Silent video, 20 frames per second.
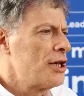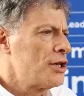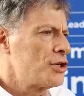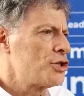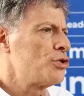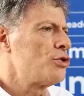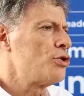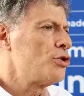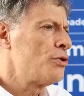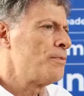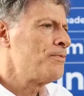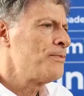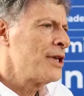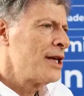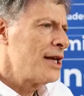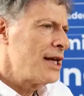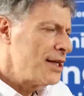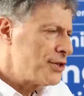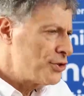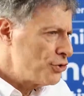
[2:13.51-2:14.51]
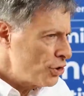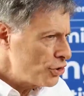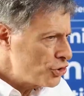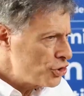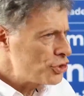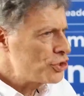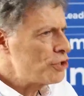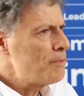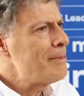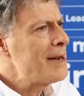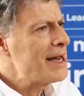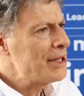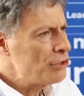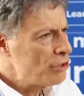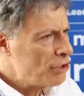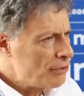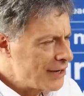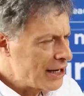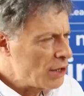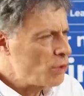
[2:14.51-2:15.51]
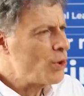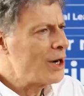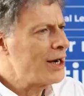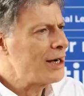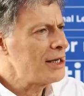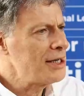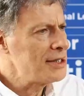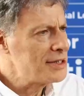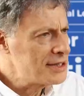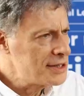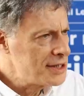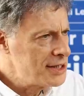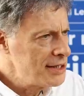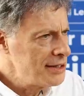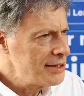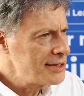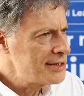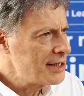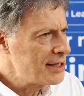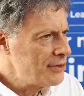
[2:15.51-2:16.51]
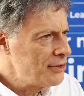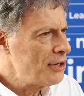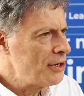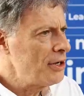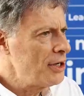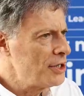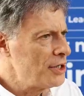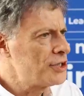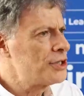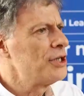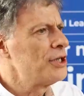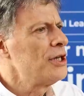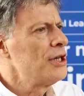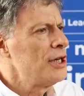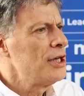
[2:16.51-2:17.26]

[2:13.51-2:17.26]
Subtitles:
So it's not just a matter of acquiring skills and knowledge,